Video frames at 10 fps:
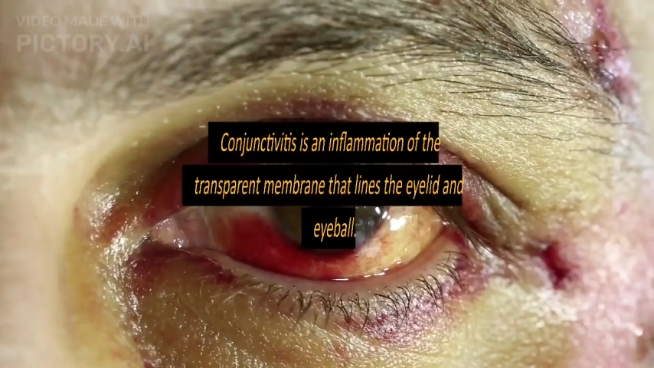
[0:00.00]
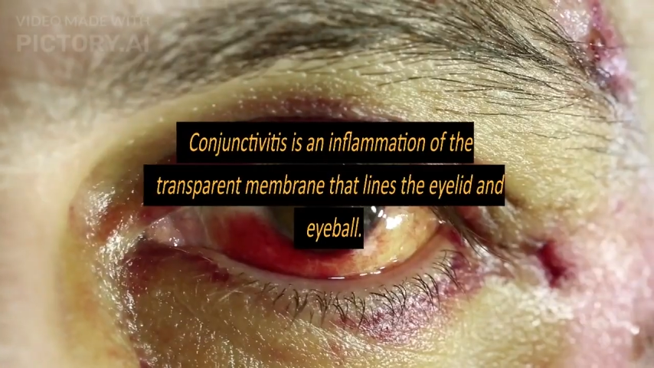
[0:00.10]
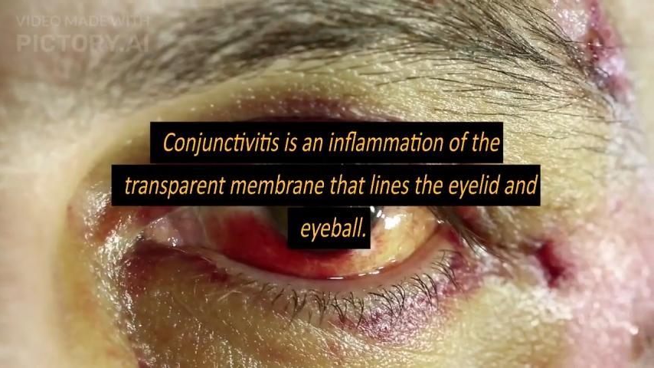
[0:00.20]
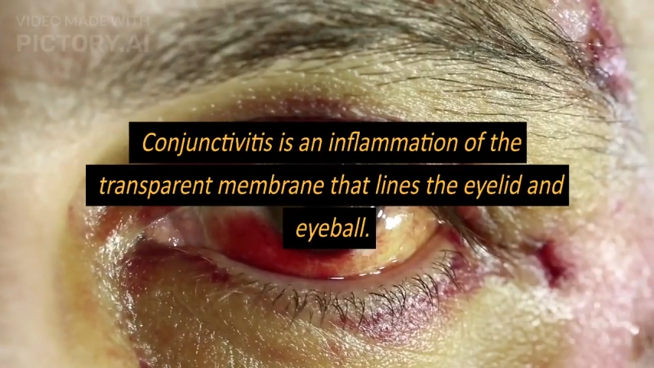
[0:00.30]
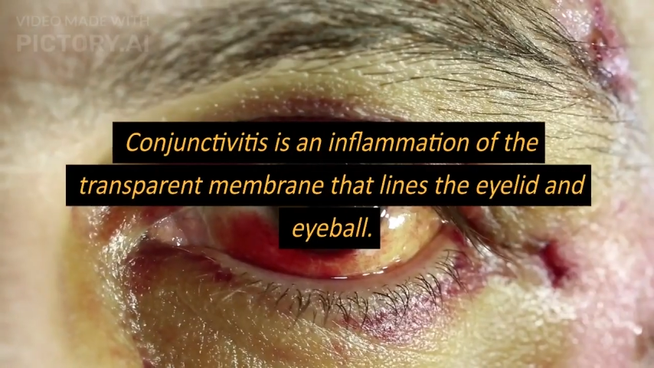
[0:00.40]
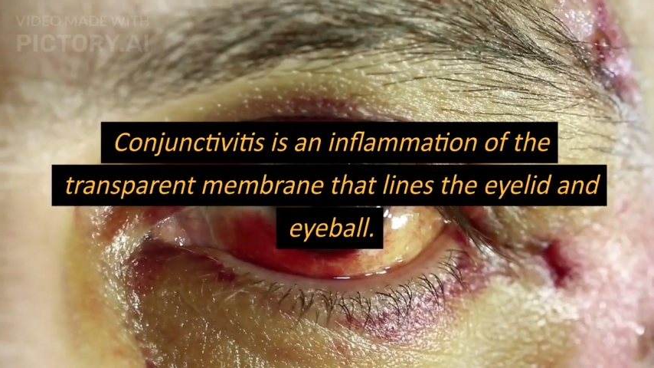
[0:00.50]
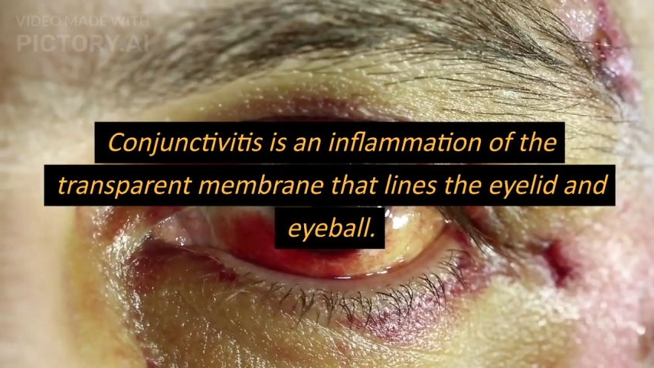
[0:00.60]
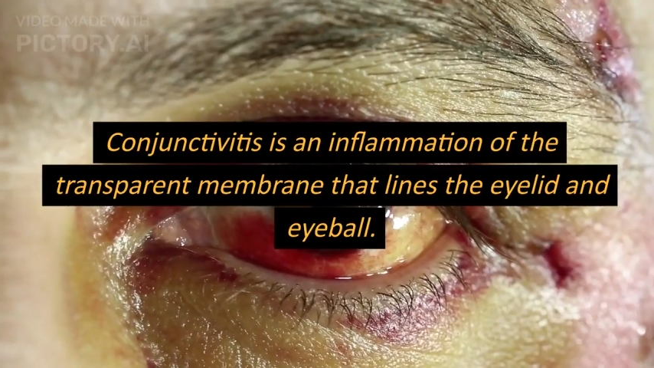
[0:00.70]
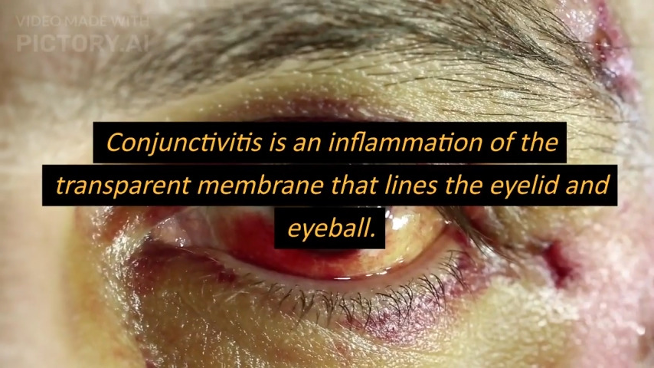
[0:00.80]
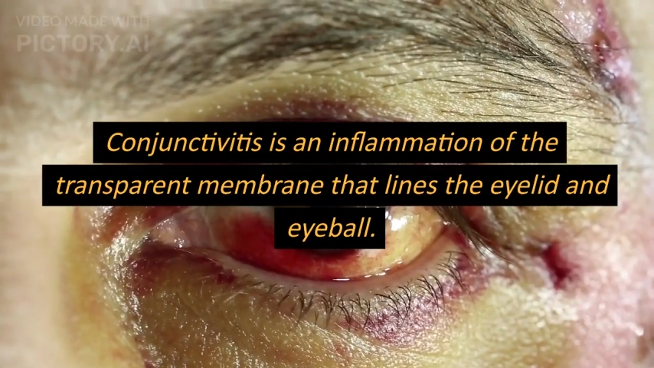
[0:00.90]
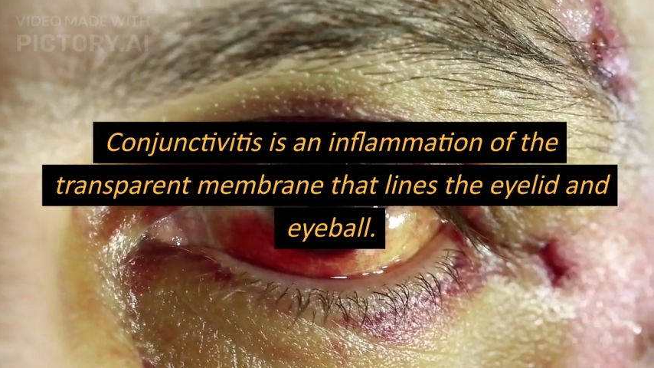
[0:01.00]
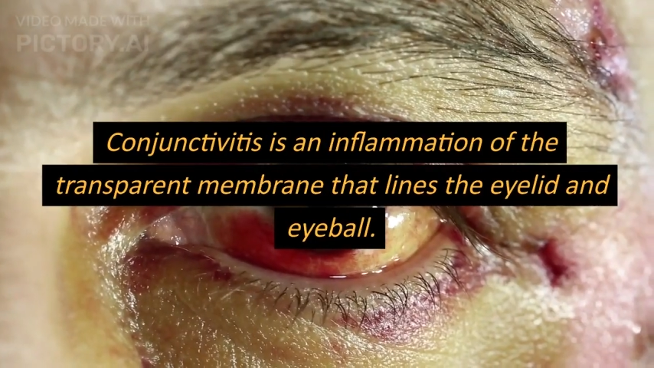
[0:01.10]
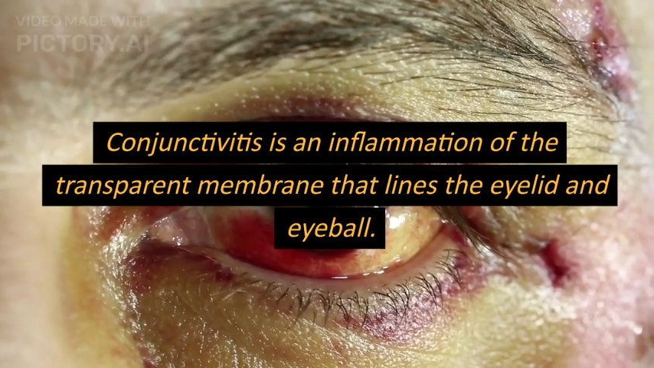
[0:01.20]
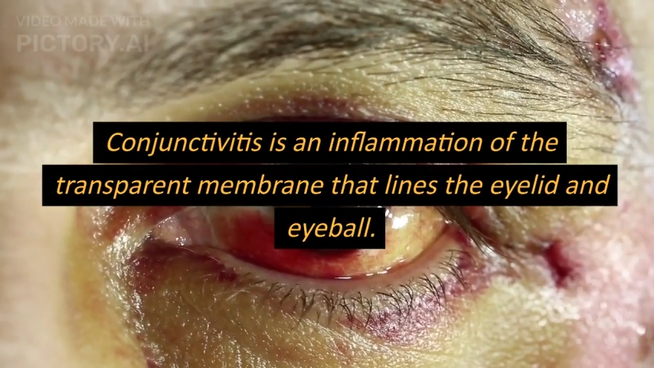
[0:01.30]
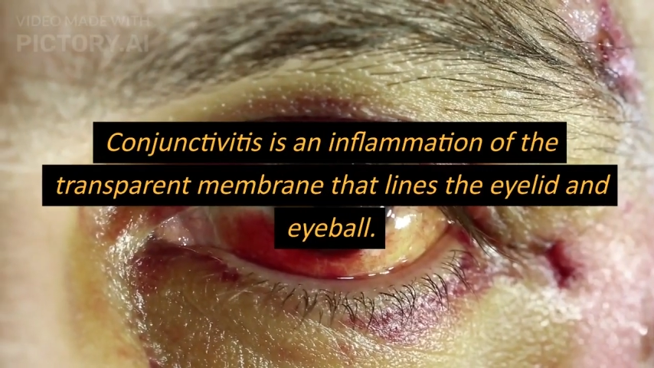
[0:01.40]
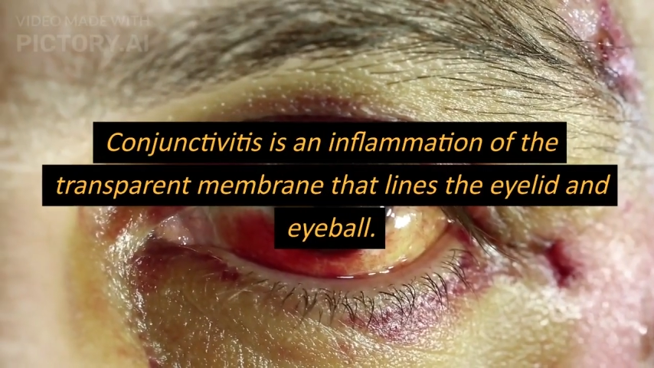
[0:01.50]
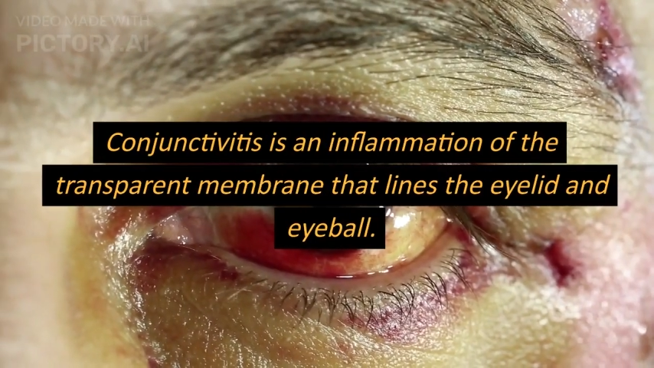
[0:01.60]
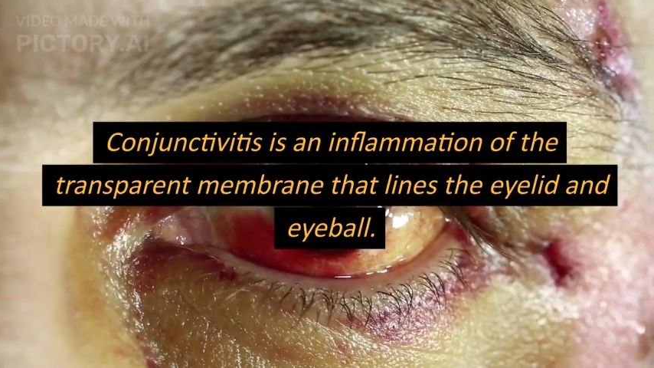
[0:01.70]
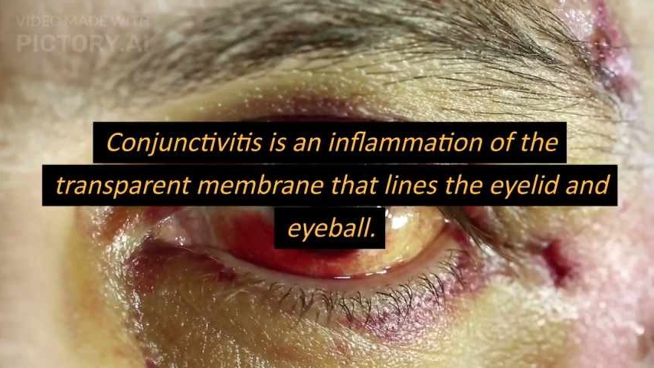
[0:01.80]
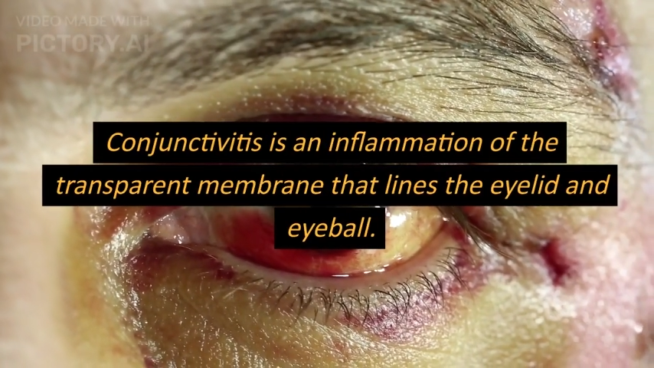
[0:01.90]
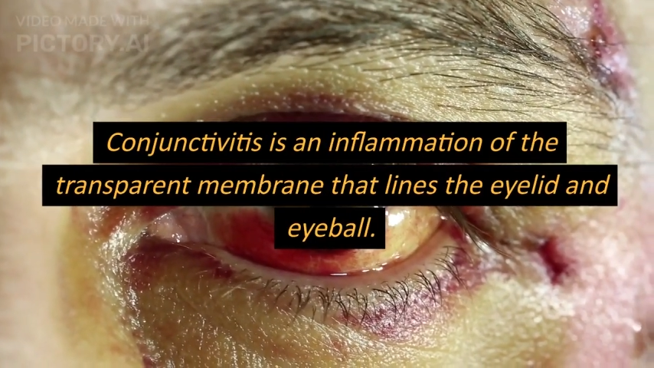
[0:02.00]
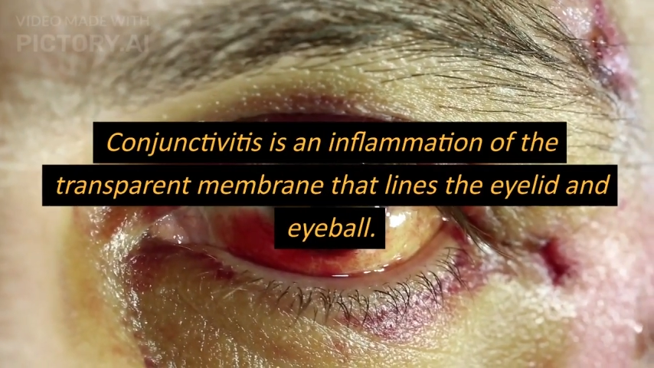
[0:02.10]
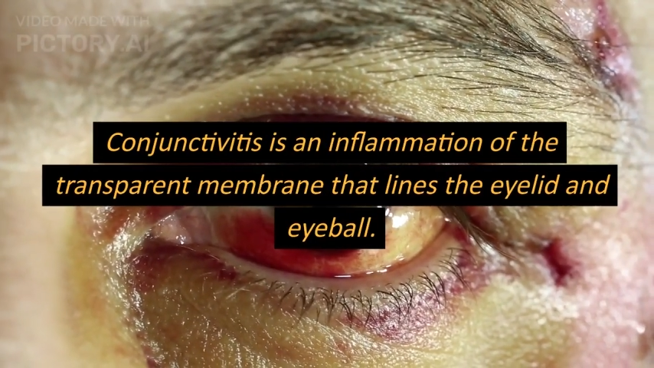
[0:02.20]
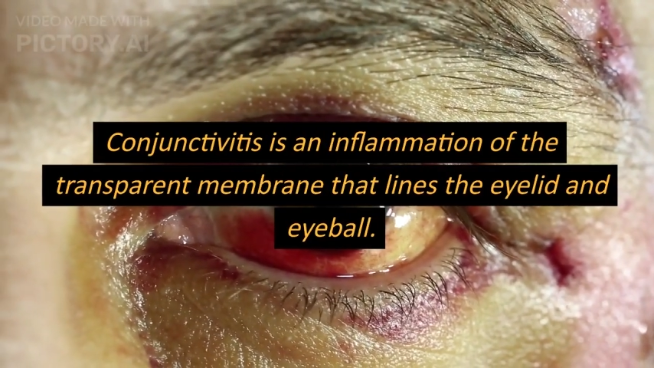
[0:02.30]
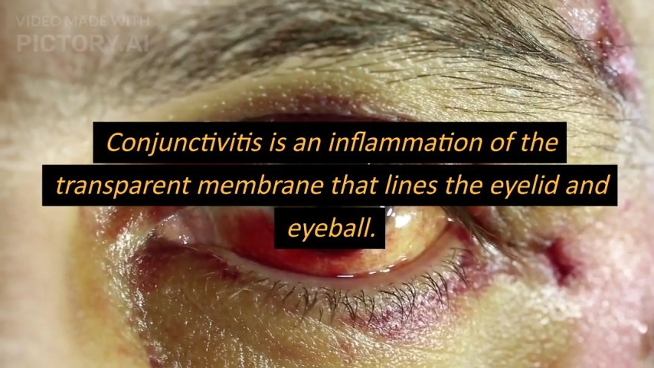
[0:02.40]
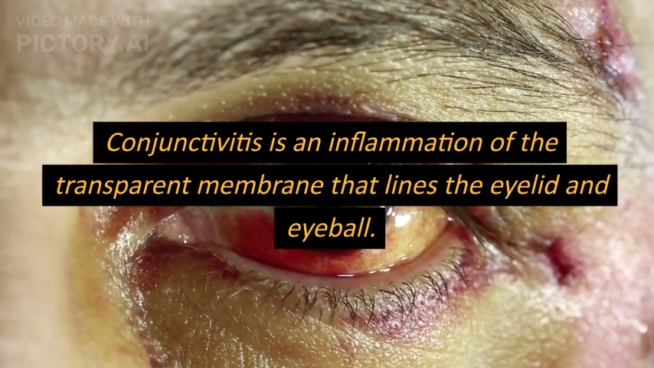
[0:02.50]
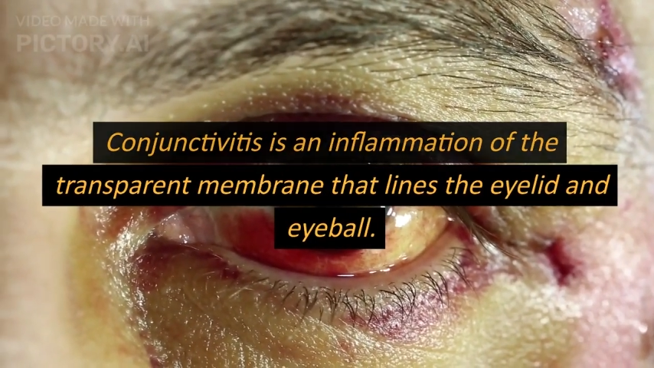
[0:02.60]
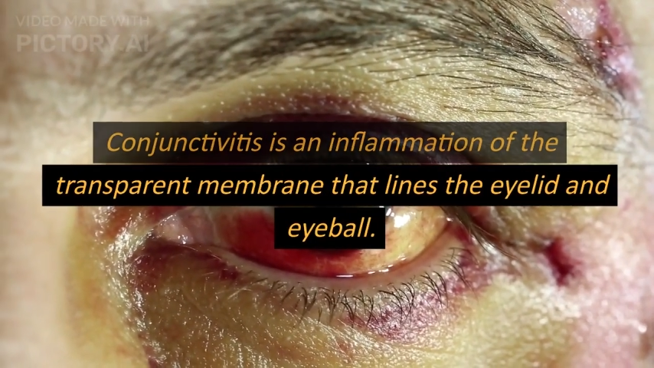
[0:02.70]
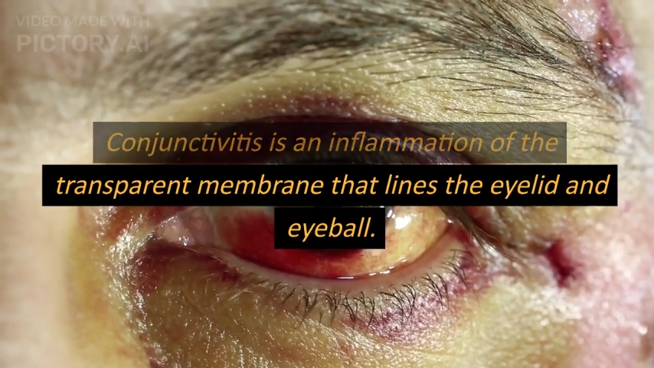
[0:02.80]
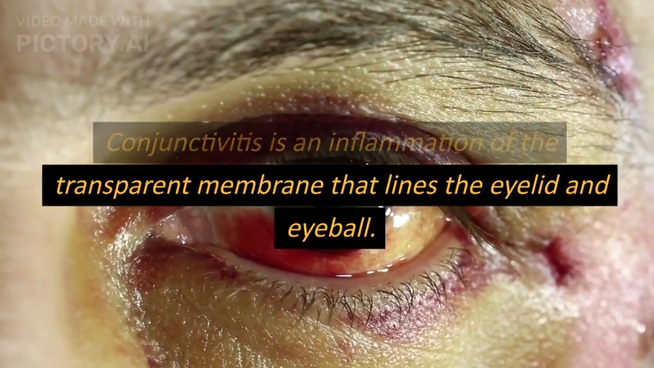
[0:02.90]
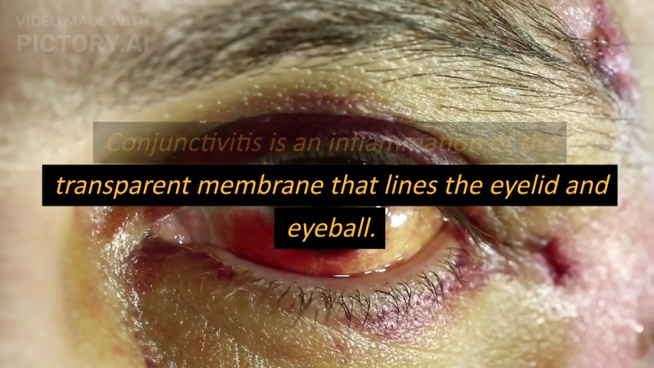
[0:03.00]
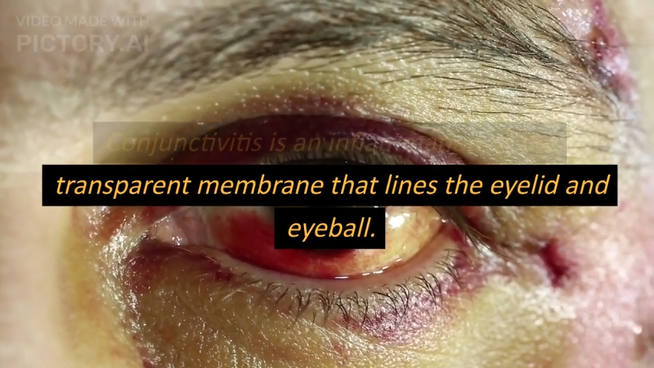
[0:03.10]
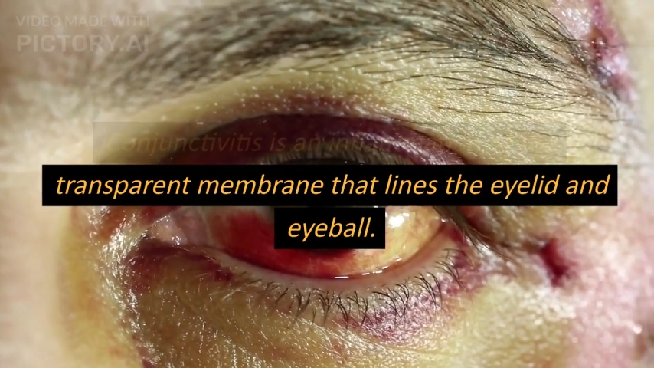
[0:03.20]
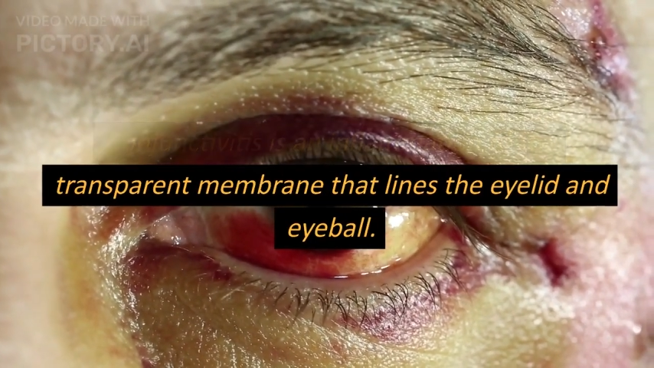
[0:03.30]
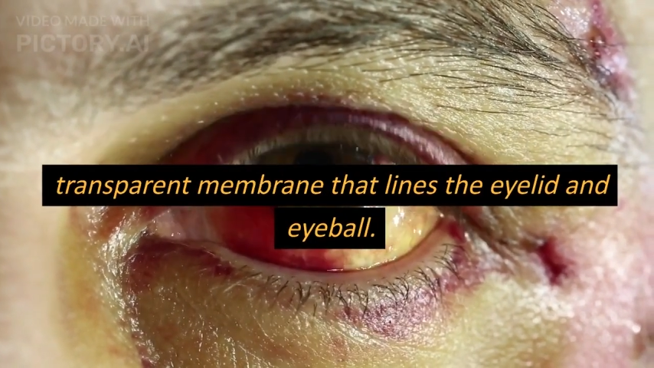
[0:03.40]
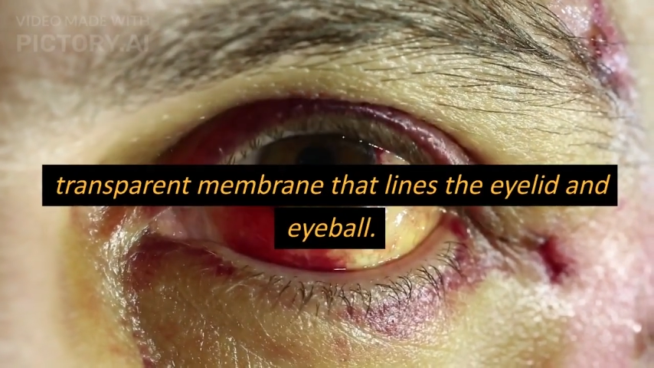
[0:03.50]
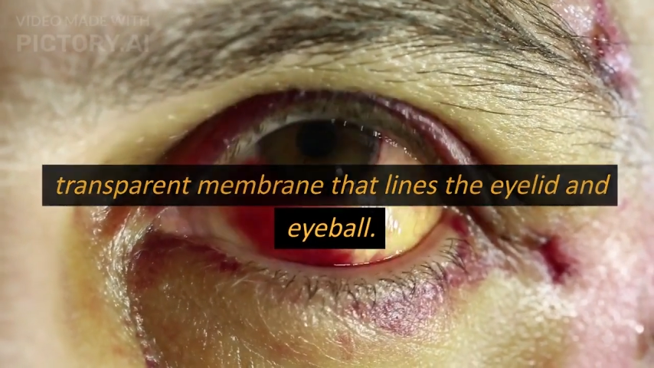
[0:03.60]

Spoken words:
(no speaker visible)